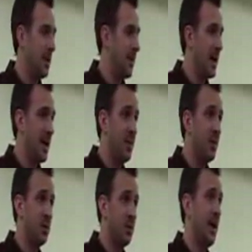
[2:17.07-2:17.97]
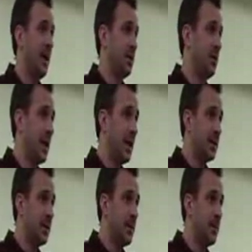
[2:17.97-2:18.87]
They might have post-traumatic
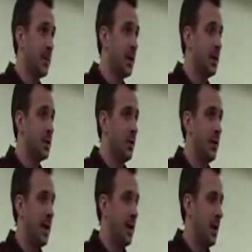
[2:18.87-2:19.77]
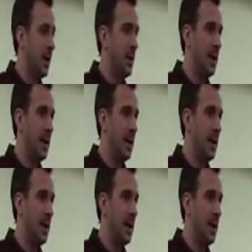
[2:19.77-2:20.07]
stress, so that